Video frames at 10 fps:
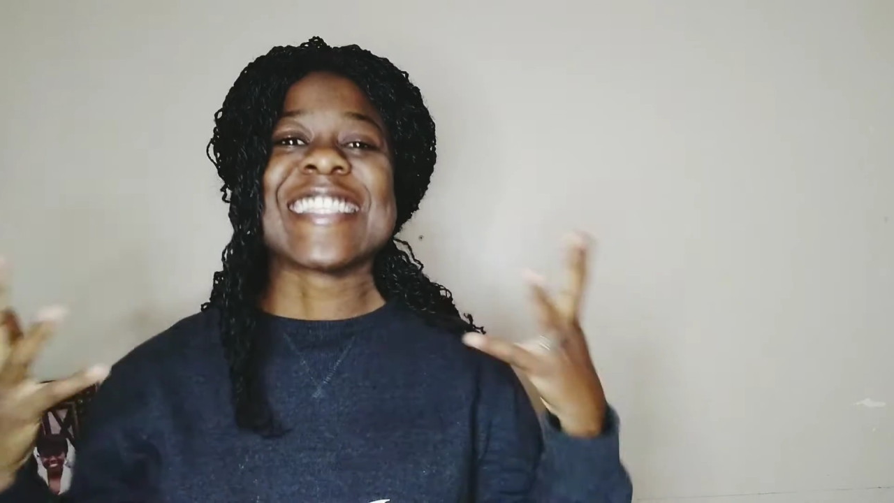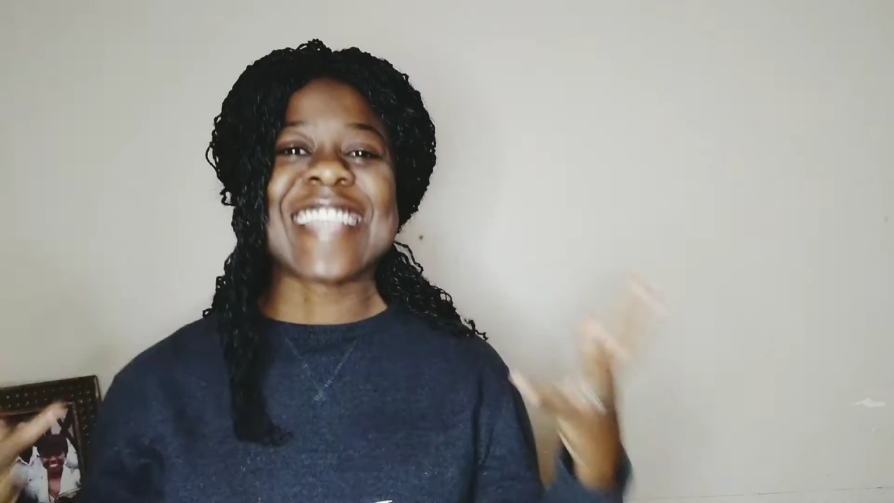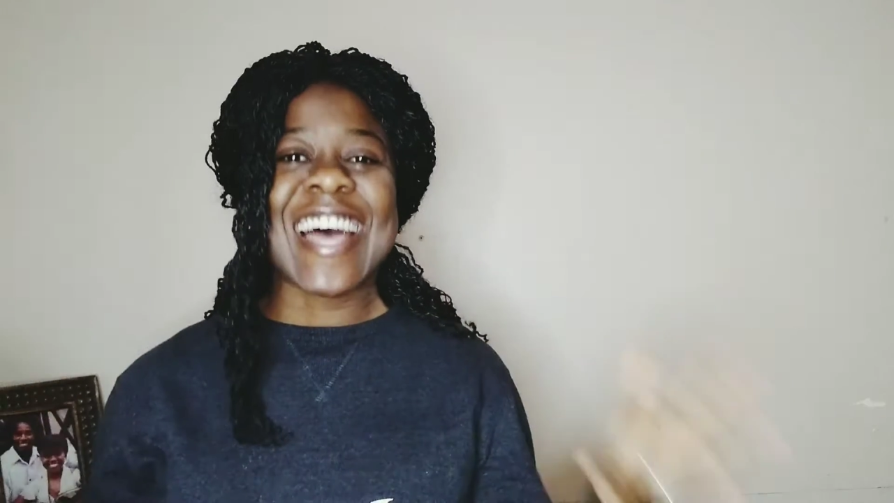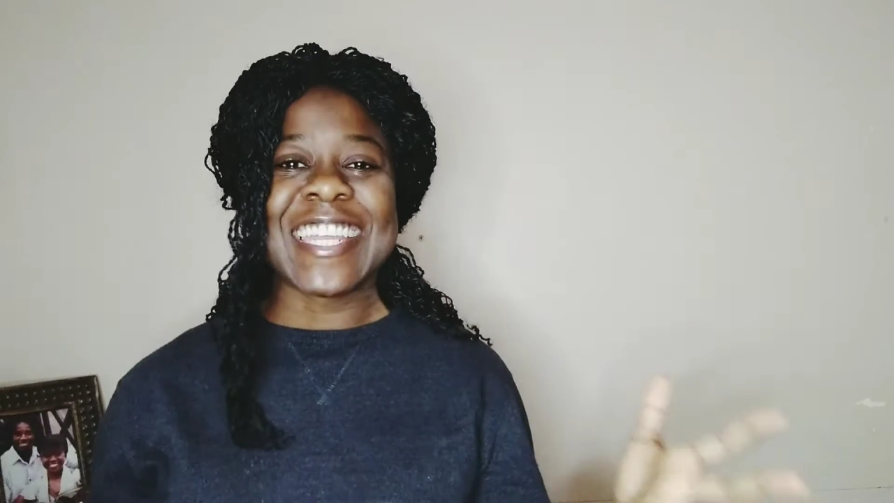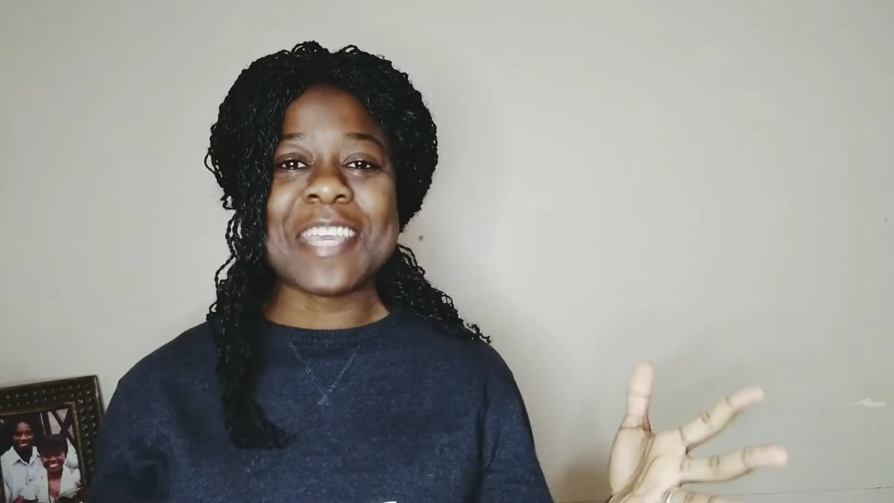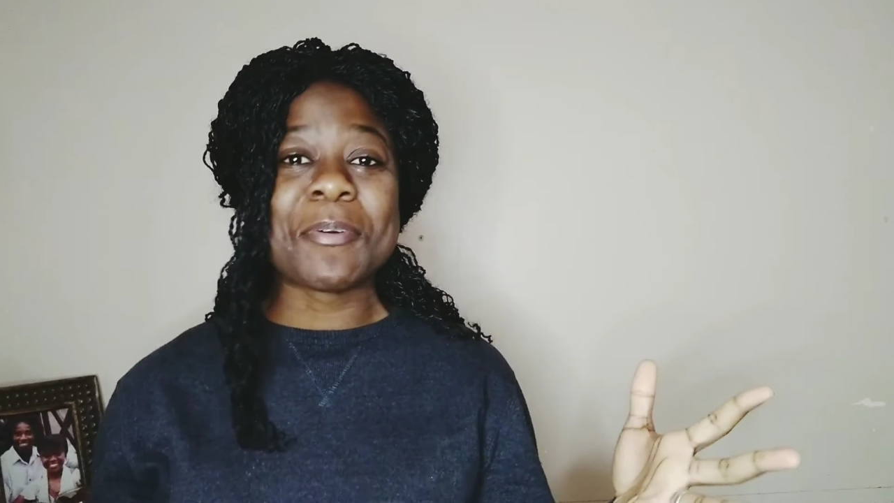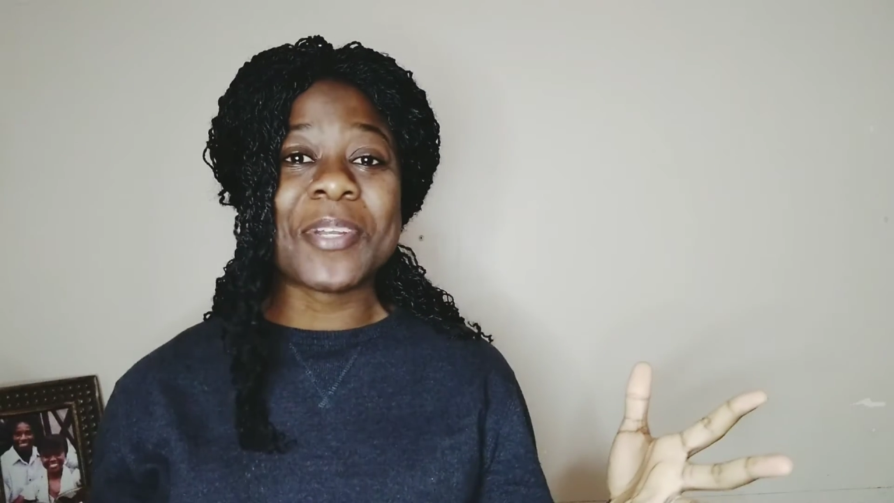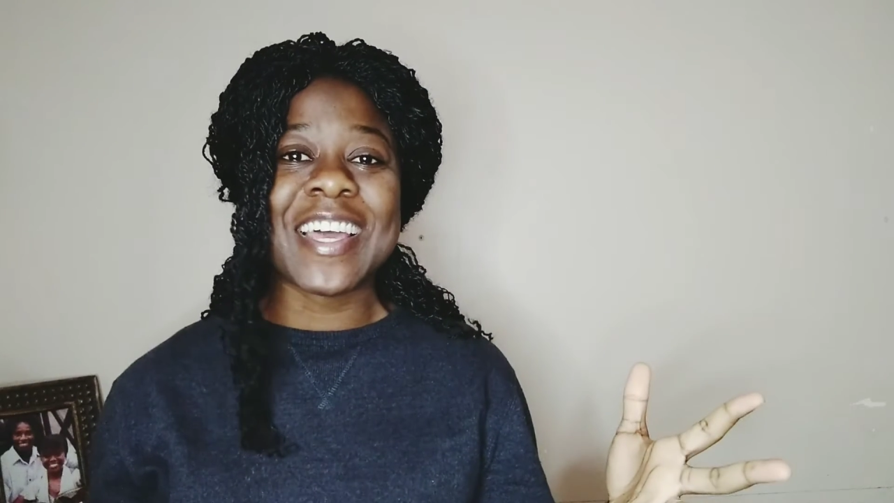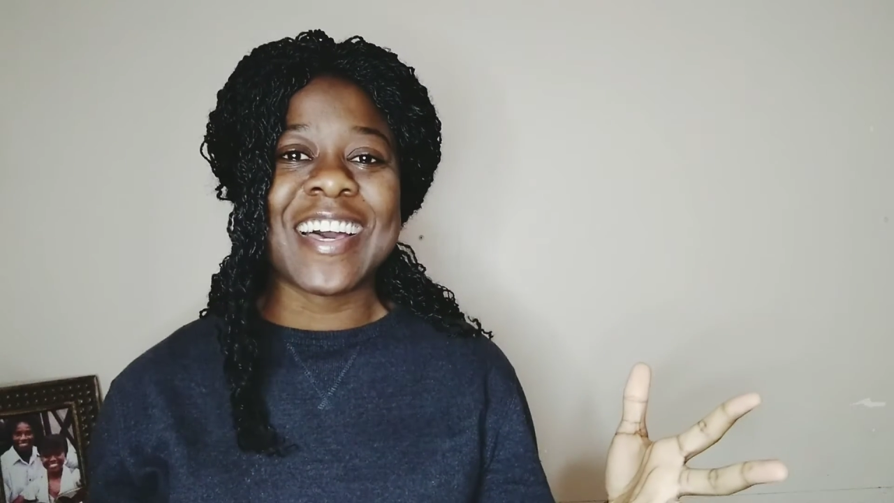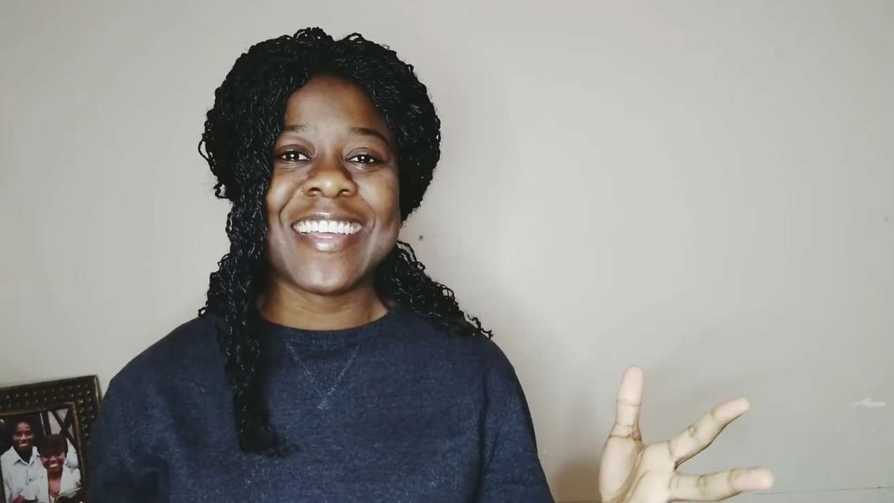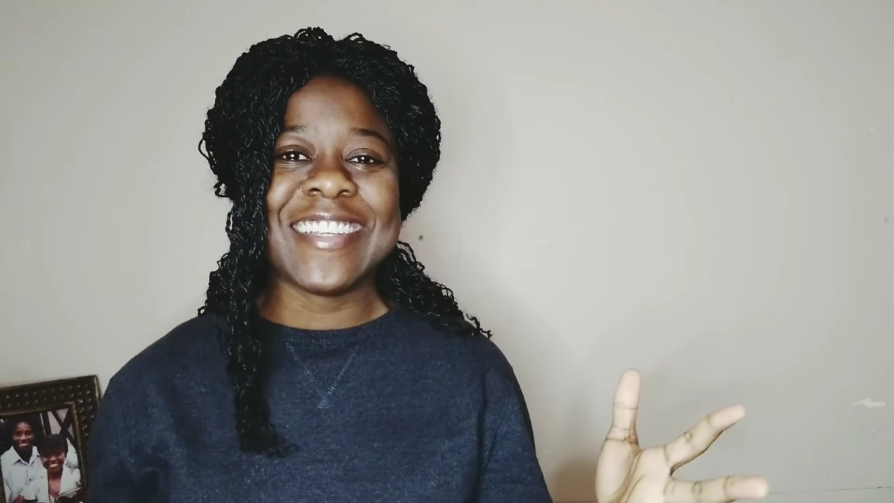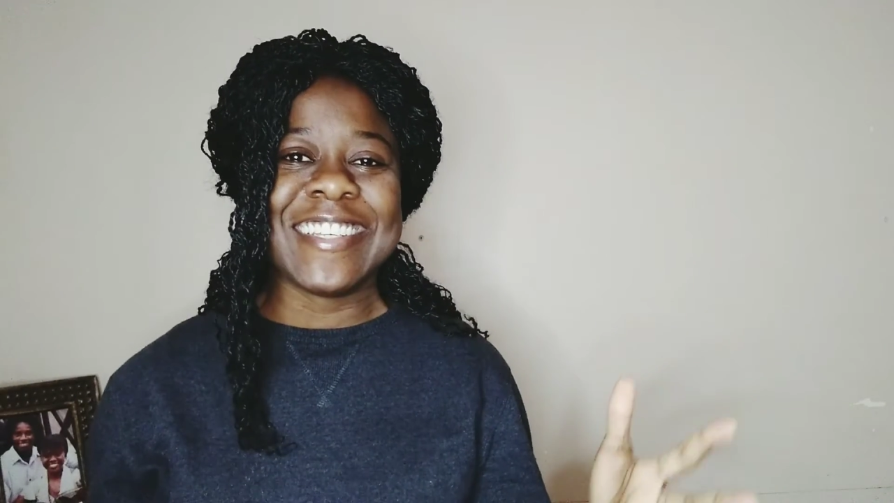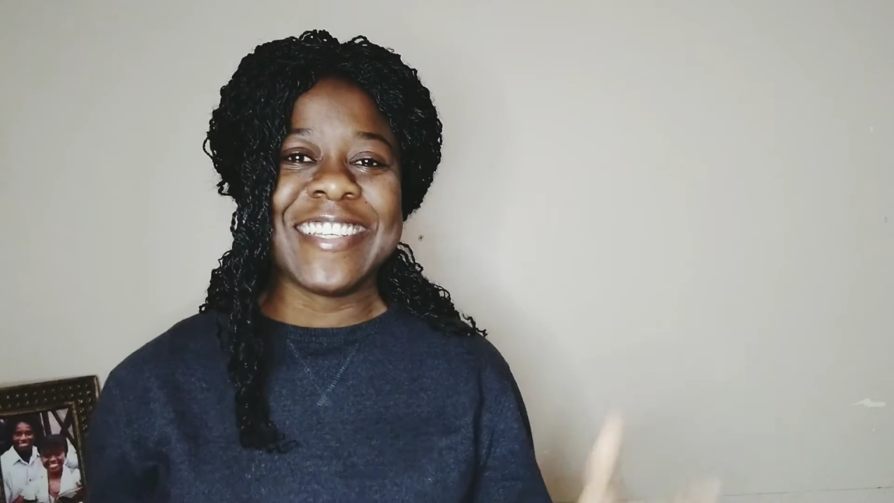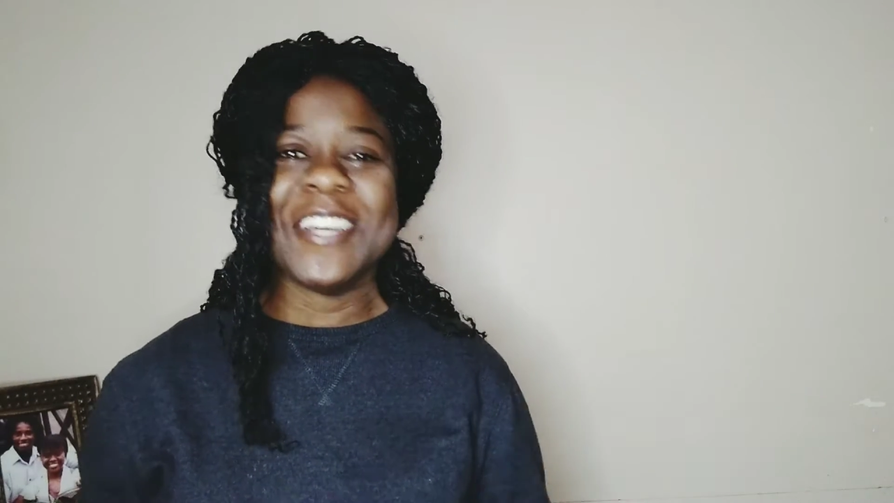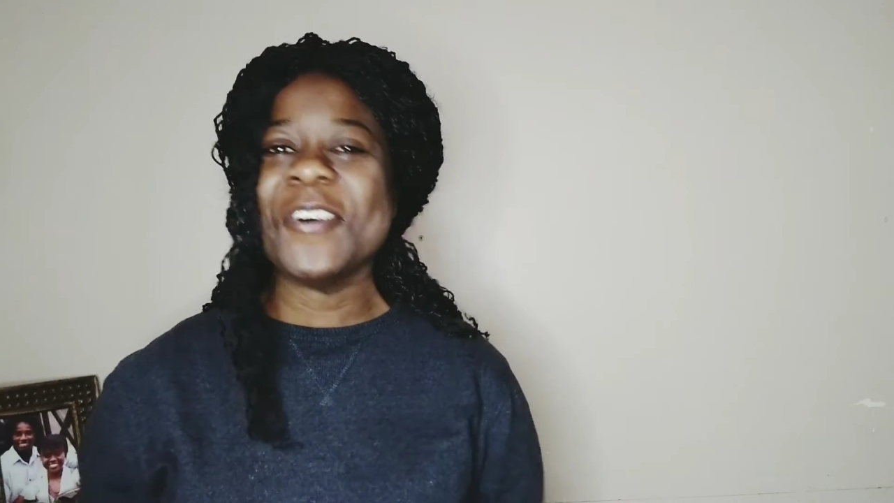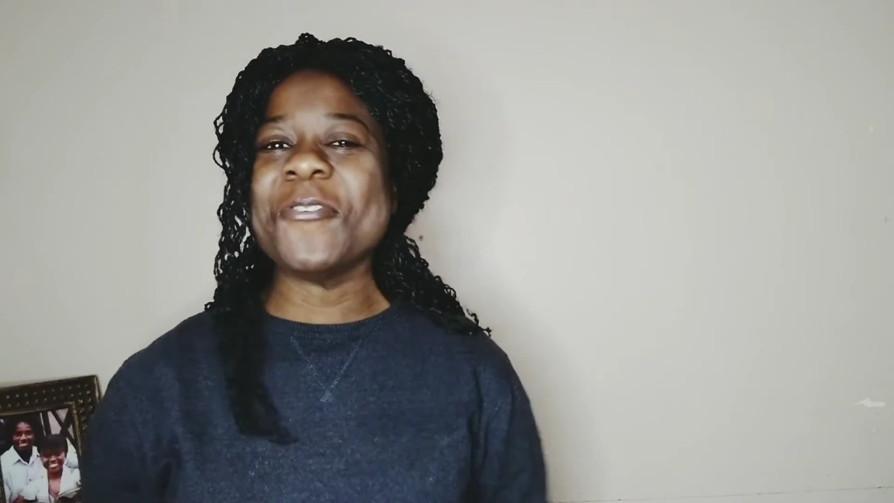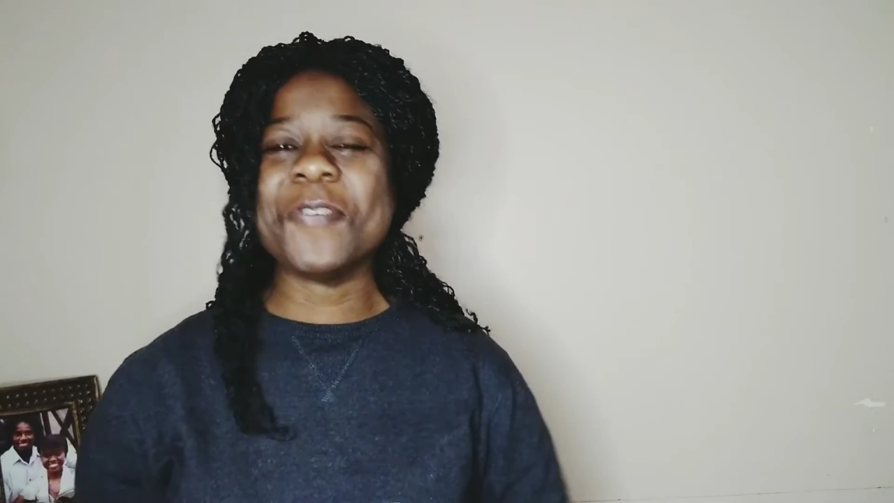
Sanibonani.